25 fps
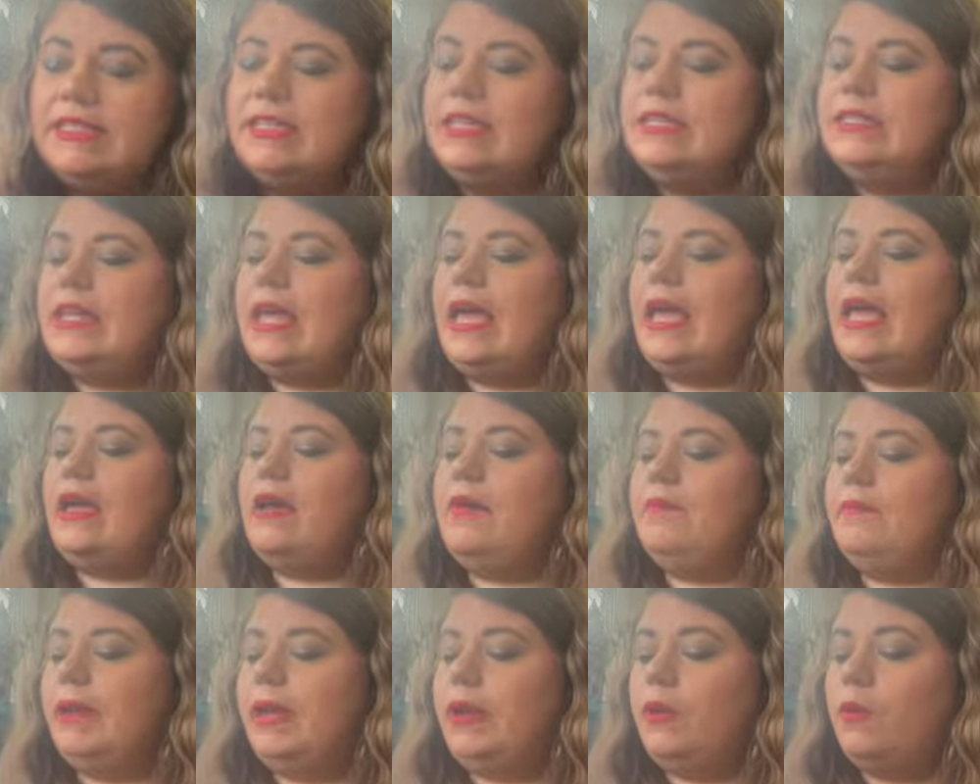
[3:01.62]
is a
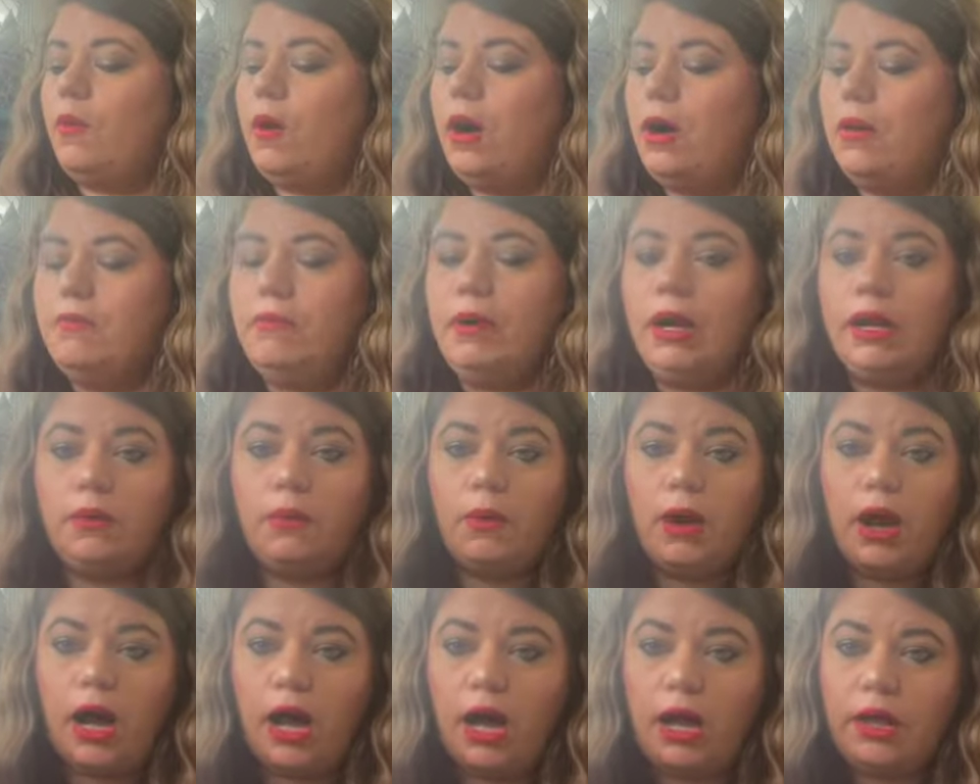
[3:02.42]

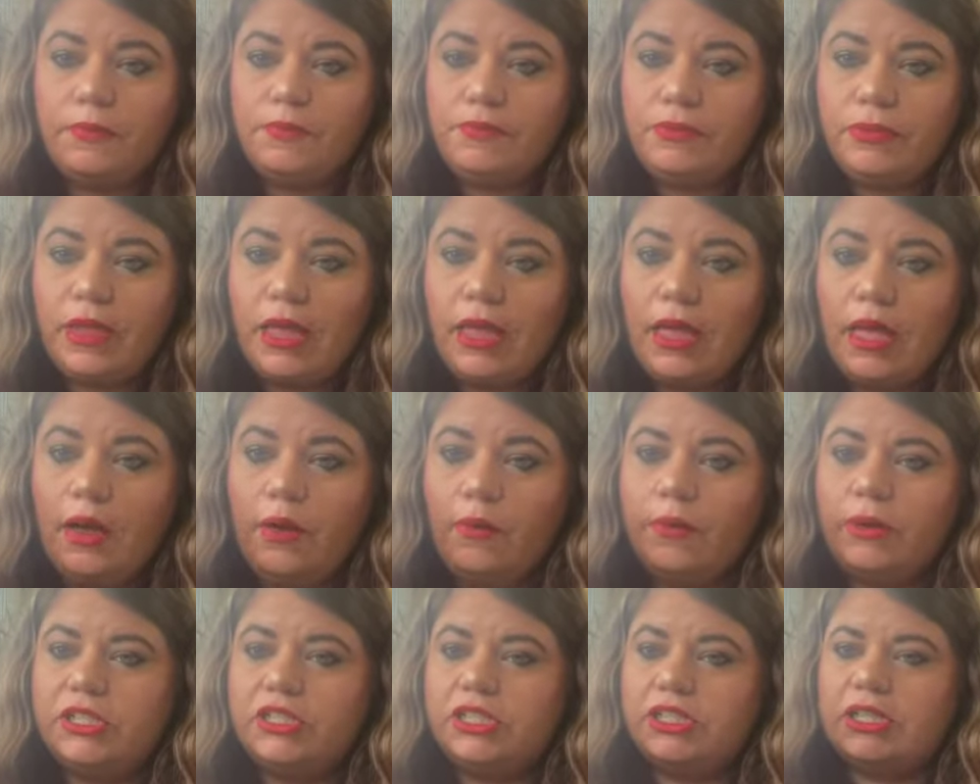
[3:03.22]
manhwa,
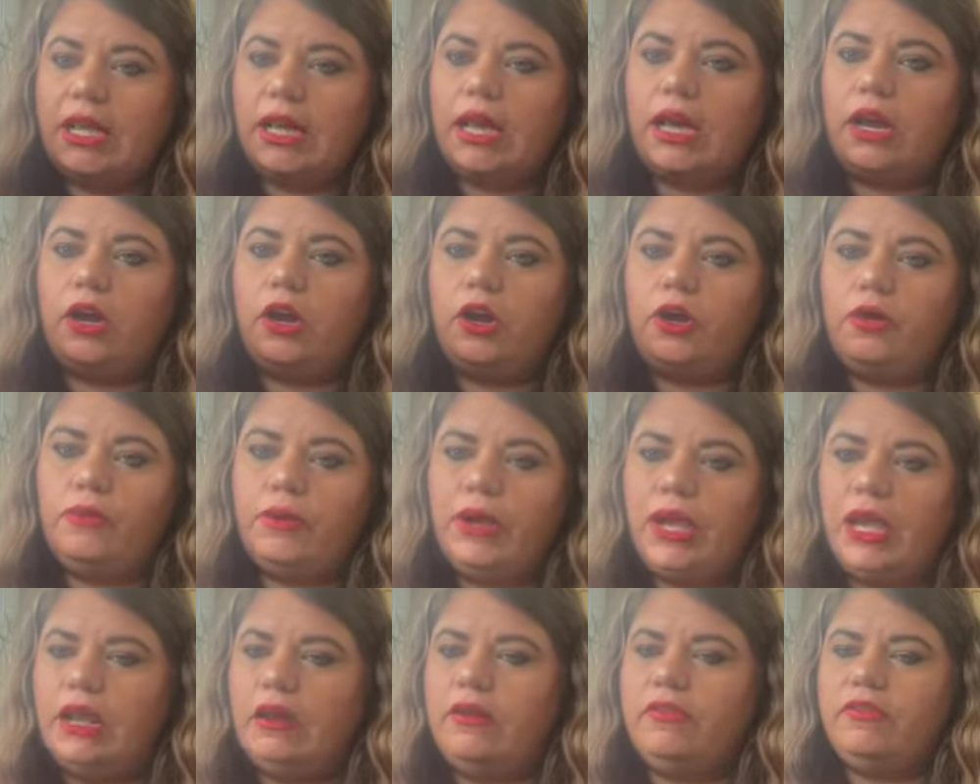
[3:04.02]
which is like a
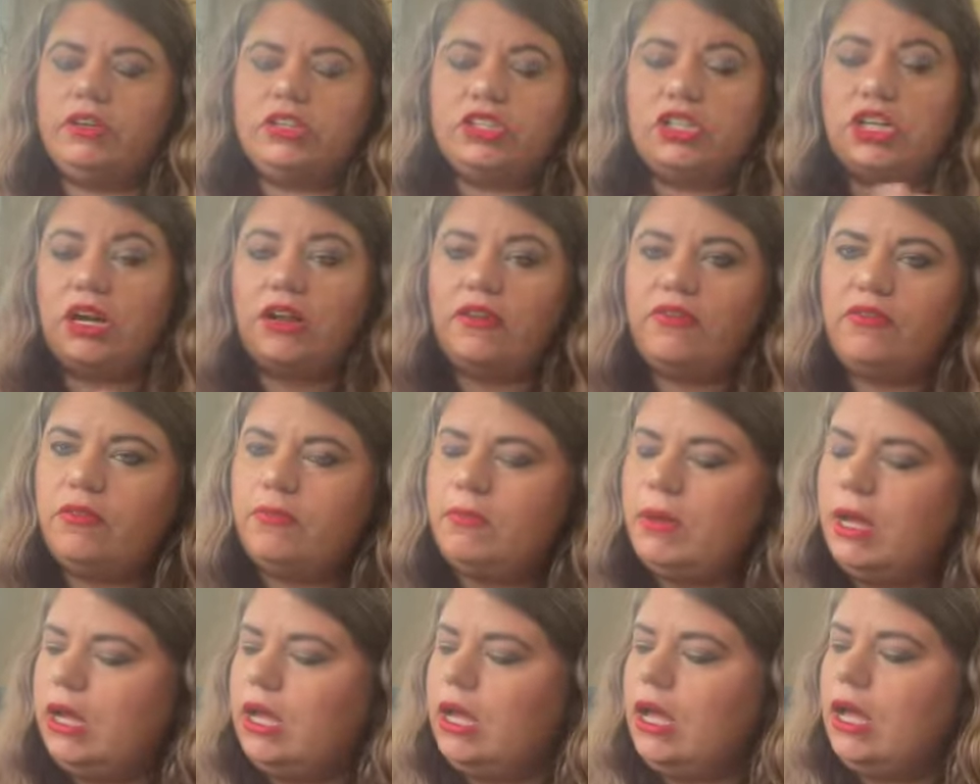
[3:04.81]
Korean version of a
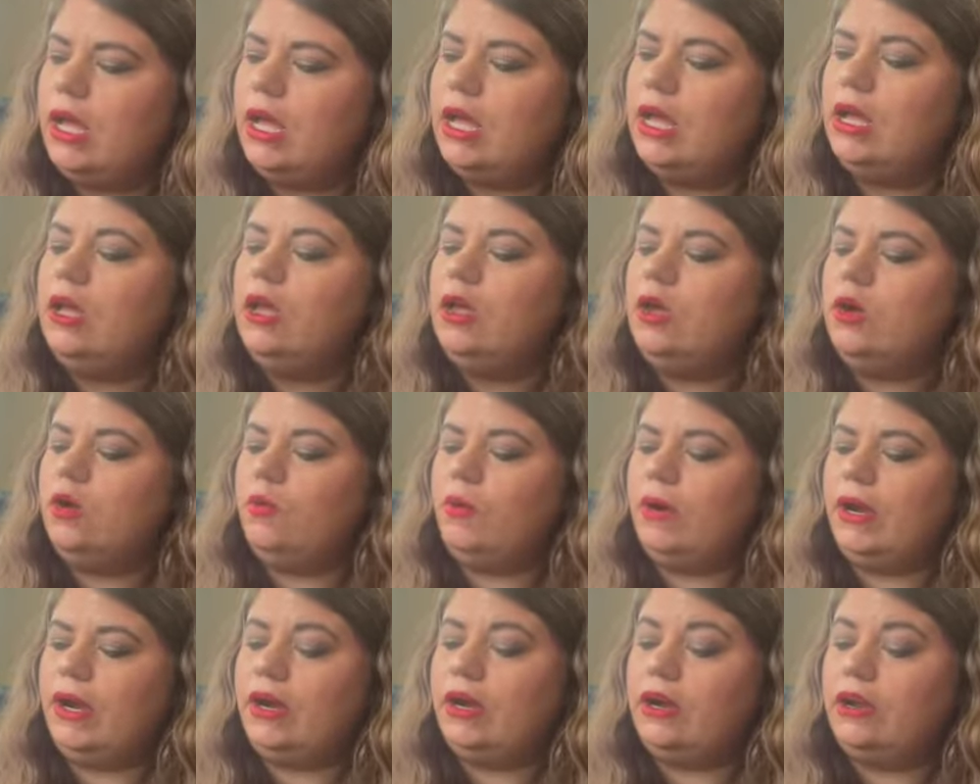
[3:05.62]
manga
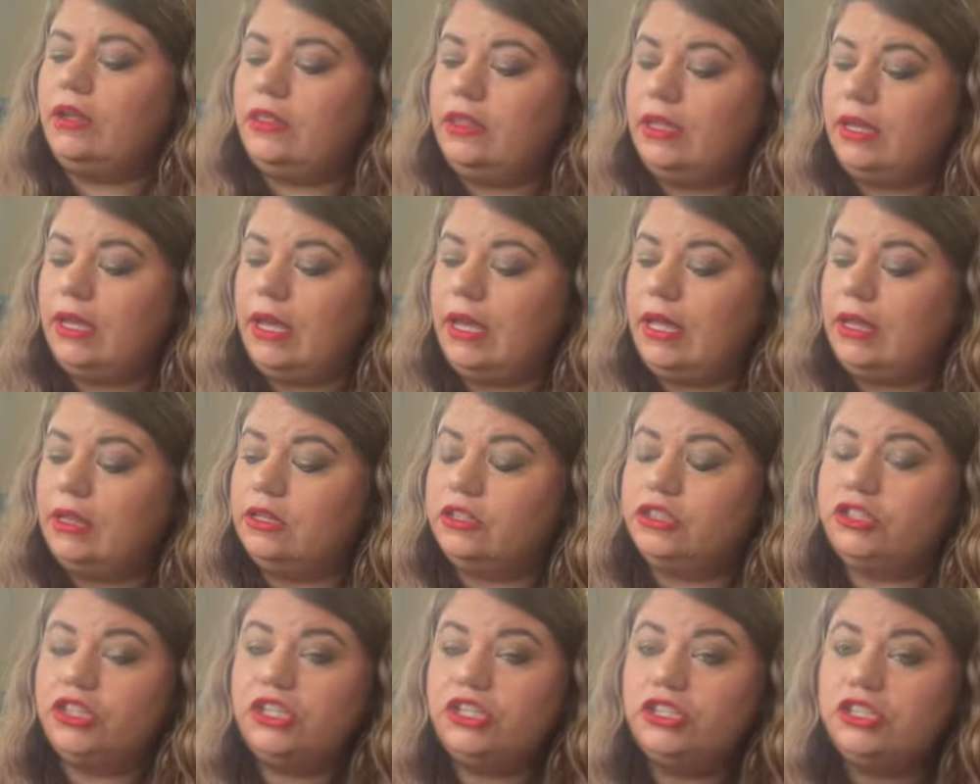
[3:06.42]
where the
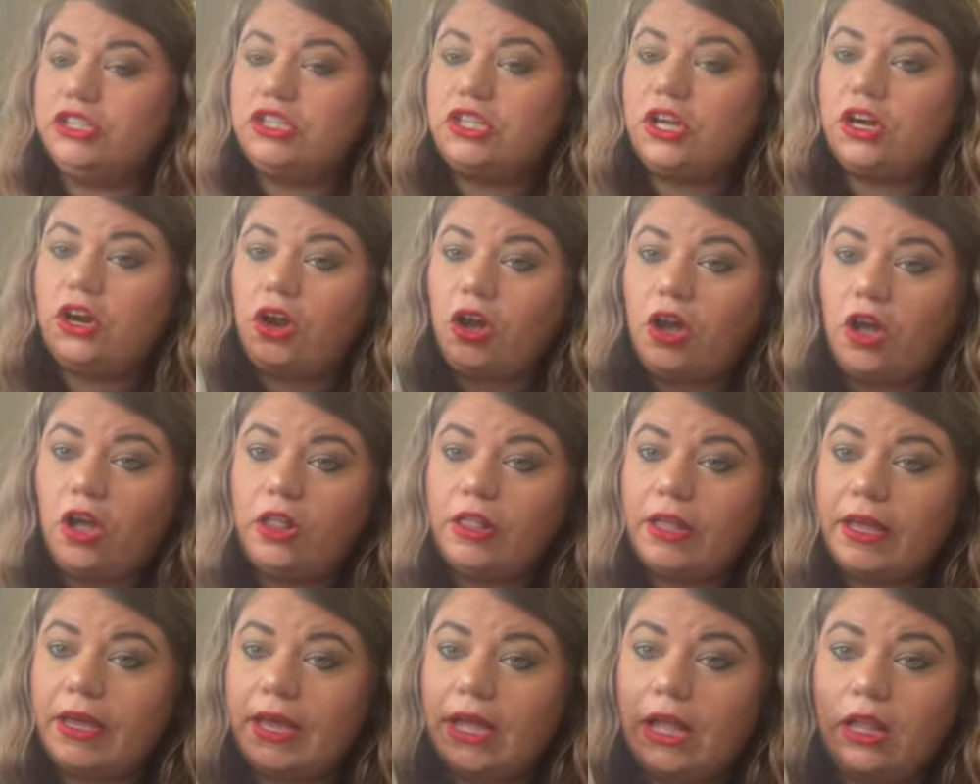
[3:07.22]
illustrations are
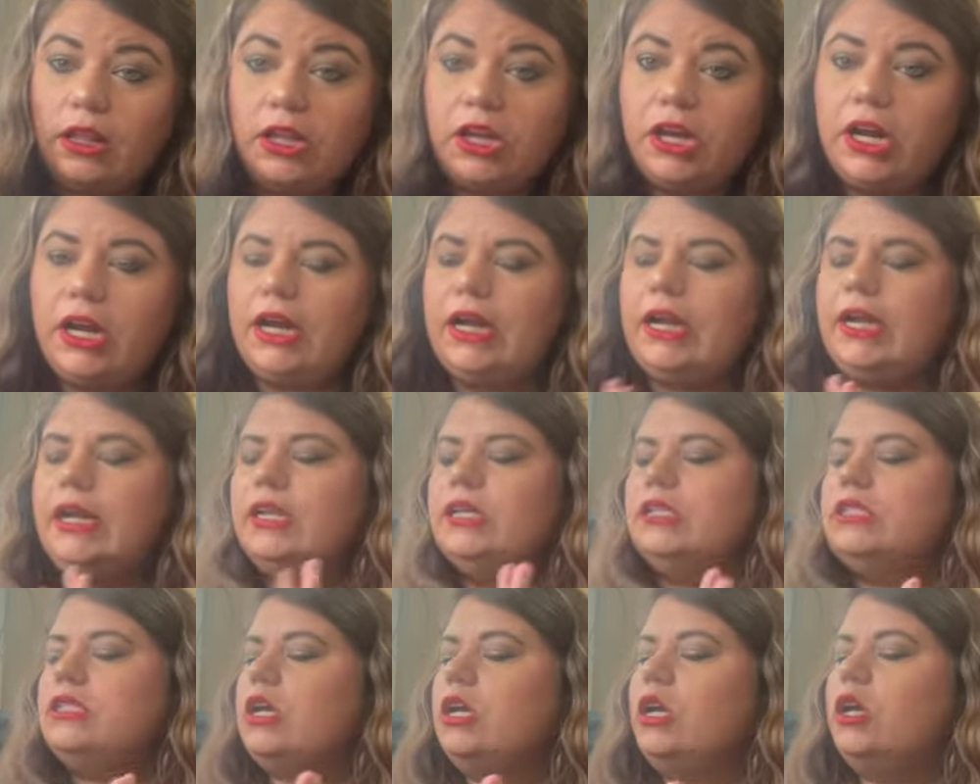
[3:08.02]
all in color and it
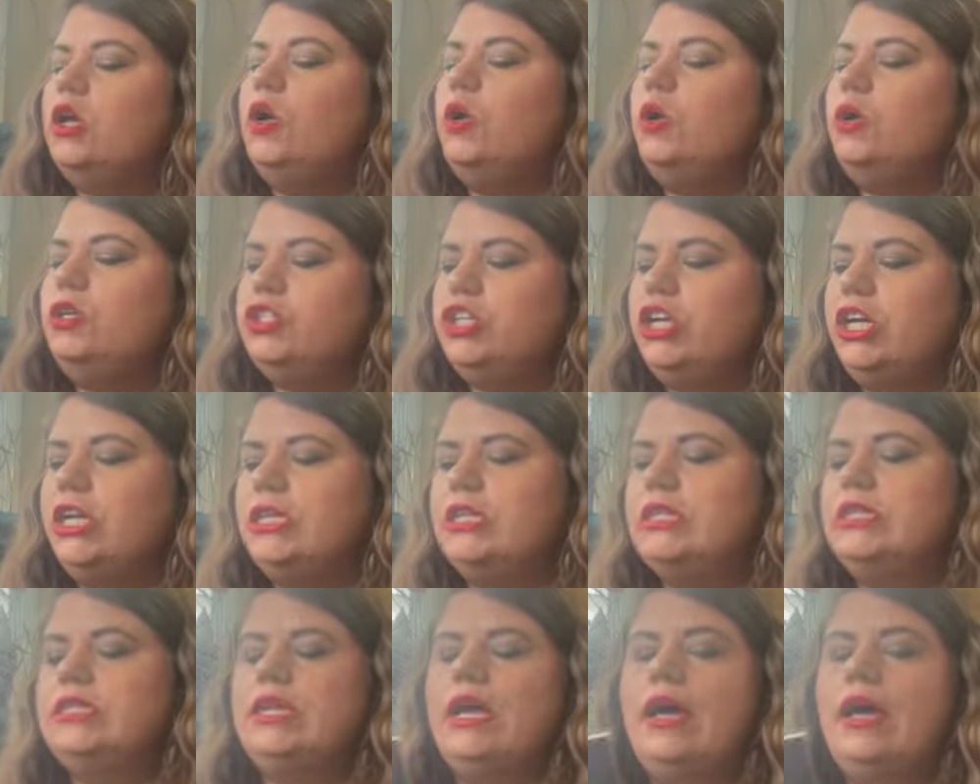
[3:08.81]
is gorgeous.